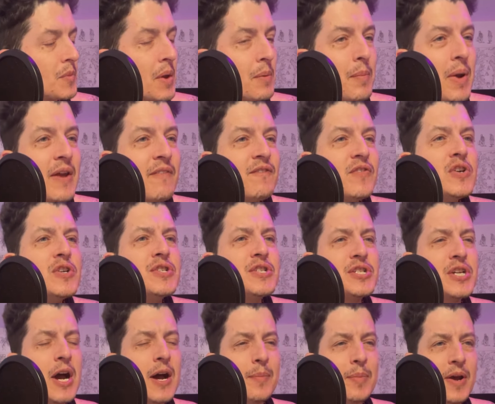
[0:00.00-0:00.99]
my first
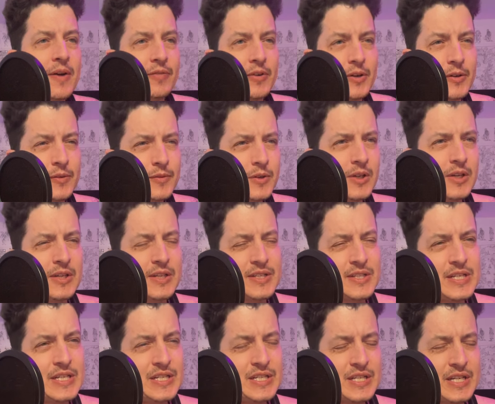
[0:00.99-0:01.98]
job ever
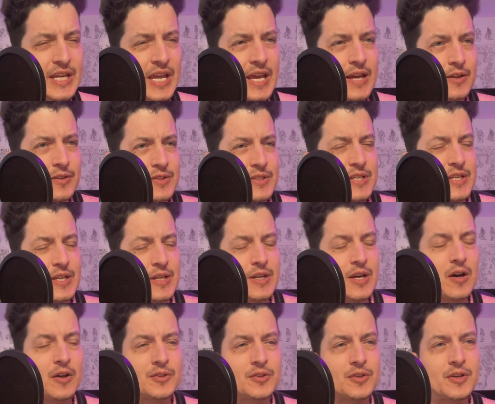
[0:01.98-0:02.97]
teaching ALT,
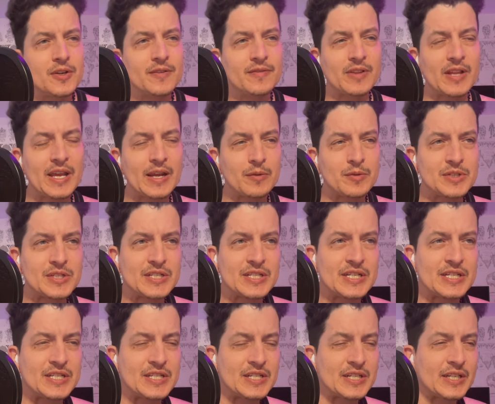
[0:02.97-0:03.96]
alternative language
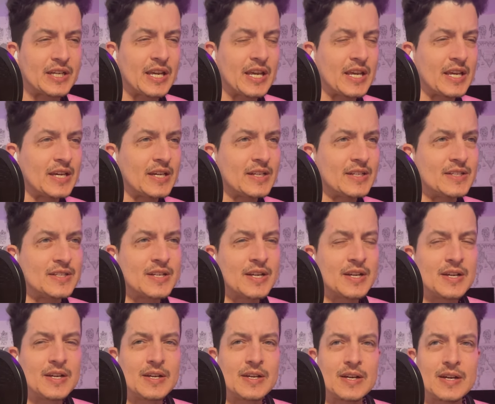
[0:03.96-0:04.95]
teaching,
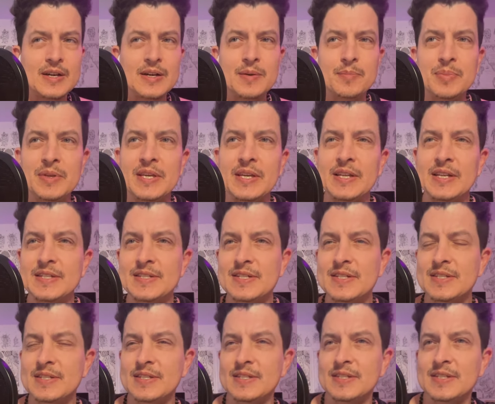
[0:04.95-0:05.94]
and being an
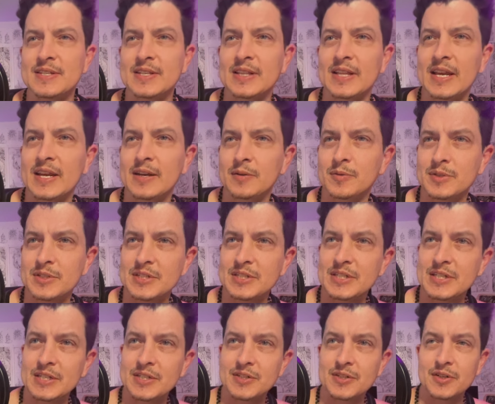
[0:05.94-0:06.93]
assistant to the language
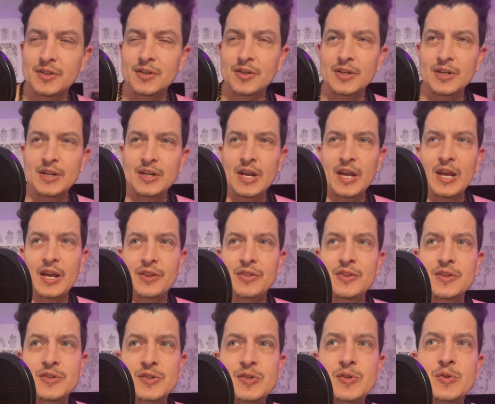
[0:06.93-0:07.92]
teacher at
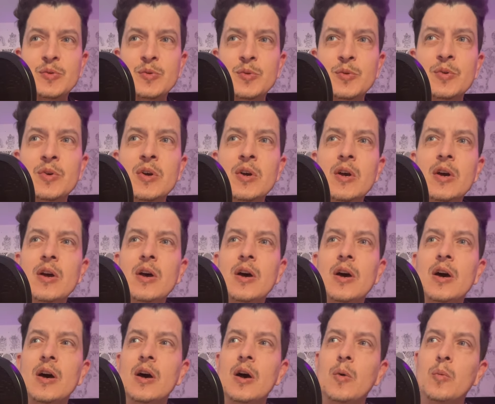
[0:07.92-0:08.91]
the school
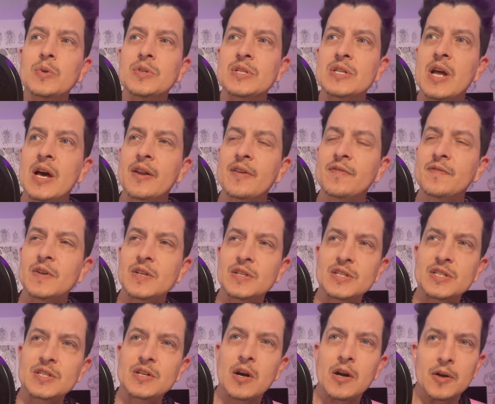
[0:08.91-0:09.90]
was not a fun
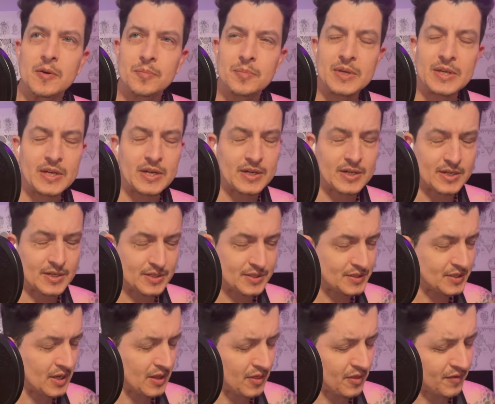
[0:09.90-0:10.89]
start,
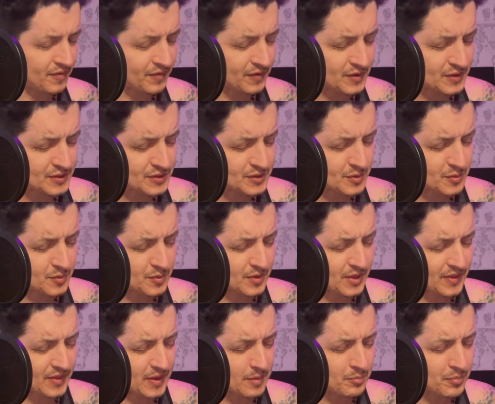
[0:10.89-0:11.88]
because the first school
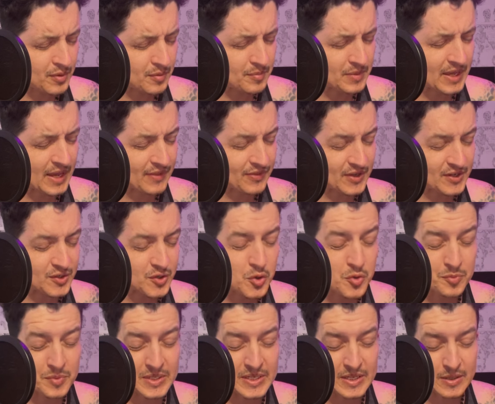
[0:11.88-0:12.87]
that they put me at, they
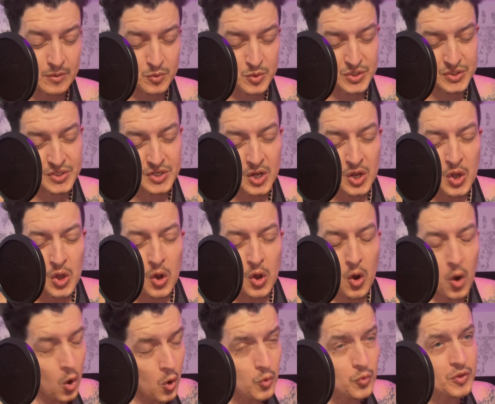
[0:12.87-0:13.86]
told me it was
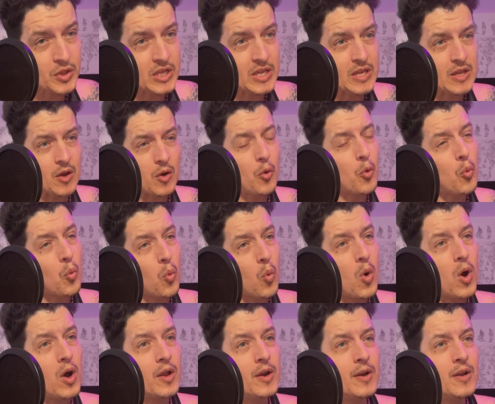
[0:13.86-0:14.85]
only
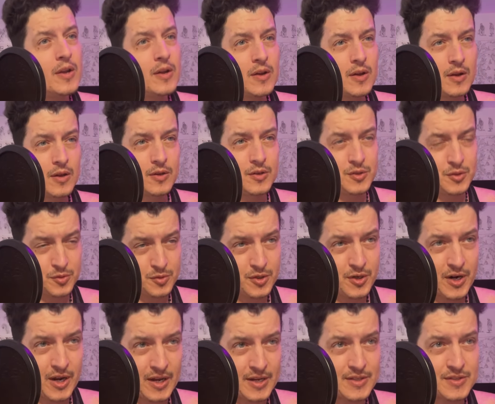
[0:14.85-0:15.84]
one
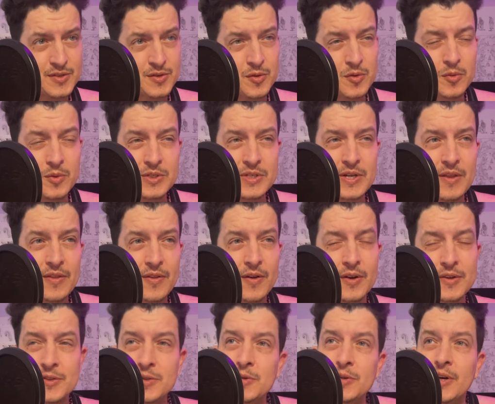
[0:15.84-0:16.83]
junior high school, which I
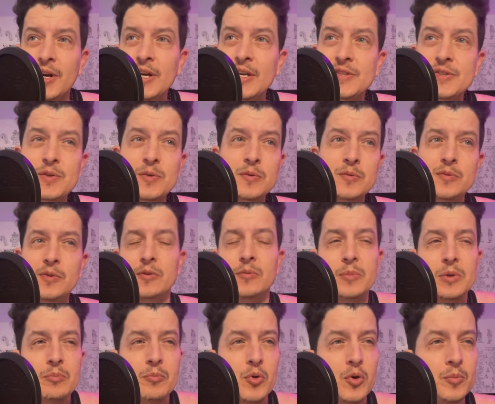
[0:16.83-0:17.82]
thought junior high school, a little
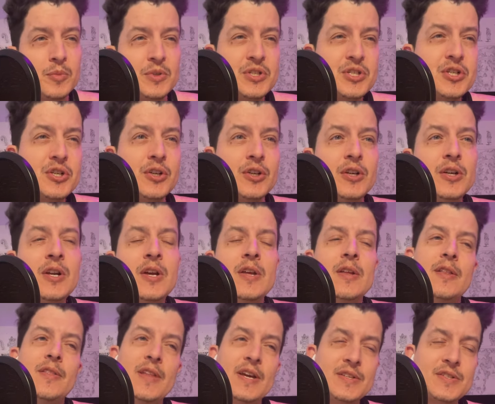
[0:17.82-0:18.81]
bit more mature,
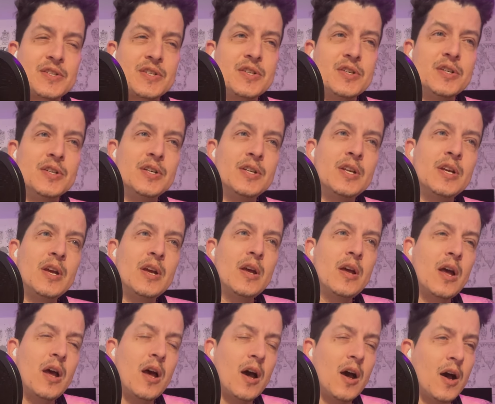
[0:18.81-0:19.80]
that's good.
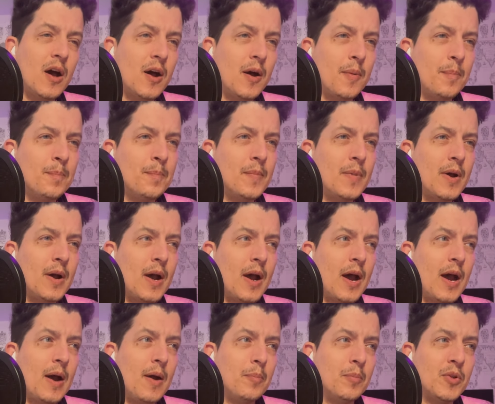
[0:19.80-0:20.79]

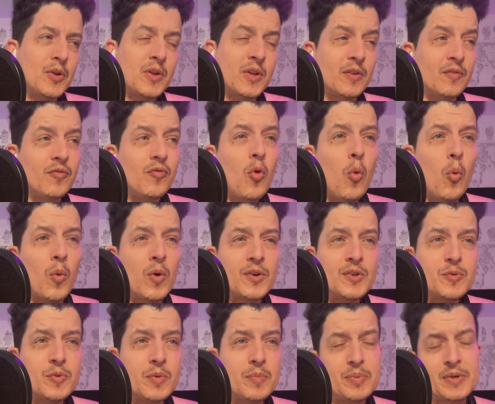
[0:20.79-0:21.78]
I'm looking forward
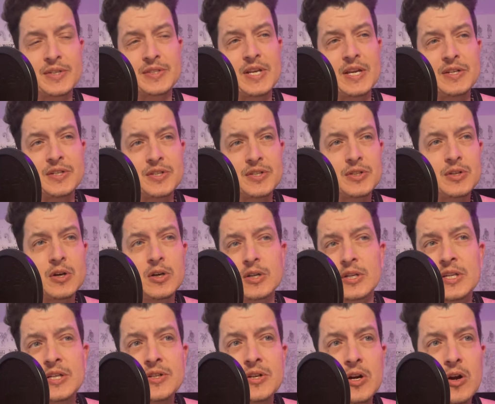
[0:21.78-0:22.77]
to it because I had just taught
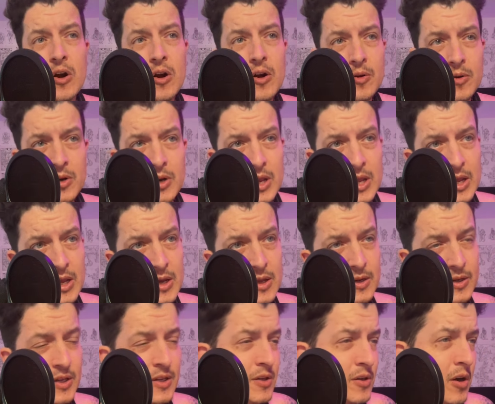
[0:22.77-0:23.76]
kindergarten,
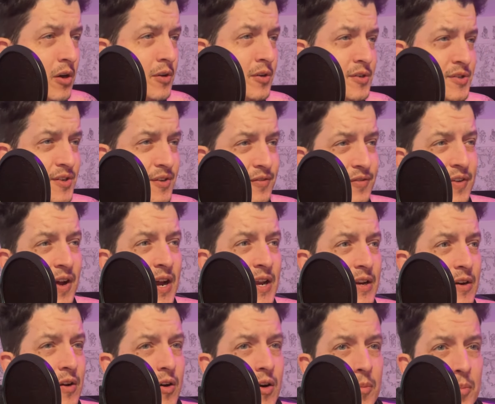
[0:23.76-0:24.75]
and kindergartners are fine
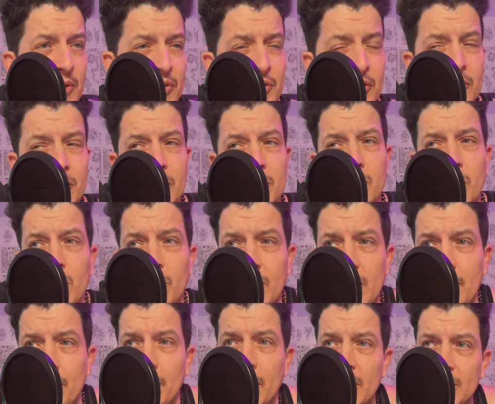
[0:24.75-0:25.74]
and all, but they're a little more
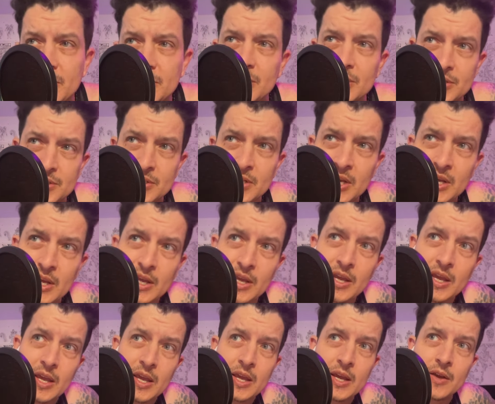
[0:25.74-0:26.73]
rambunctious
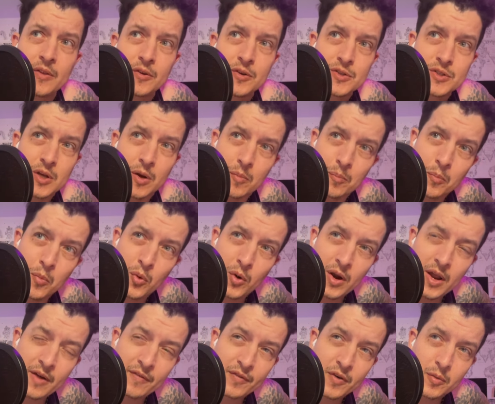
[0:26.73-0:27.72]
and there's more
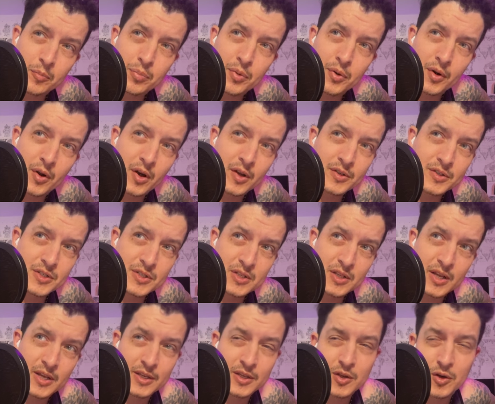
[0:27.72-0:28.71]
effort put on just
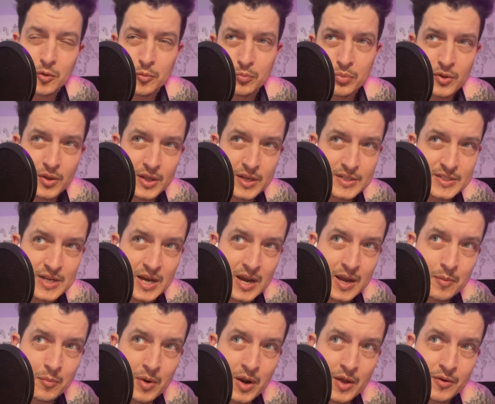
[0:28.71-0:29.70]
like, you know,
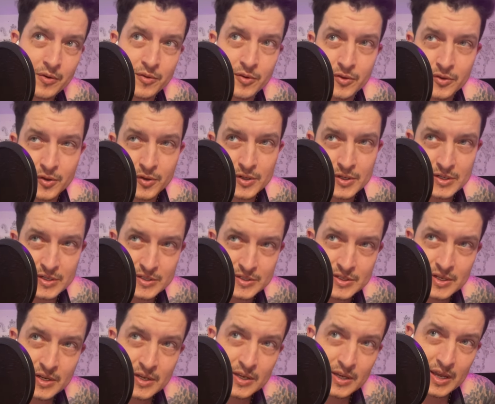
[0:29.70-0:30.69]
playtime rather than there is
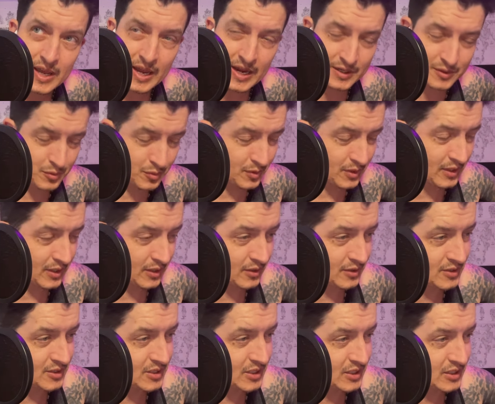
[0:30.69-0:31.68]
actual
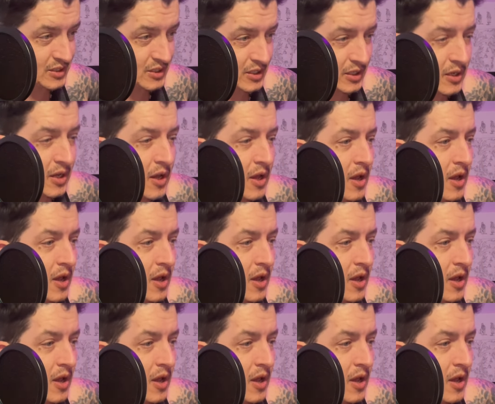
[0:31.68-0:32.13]
English teaching.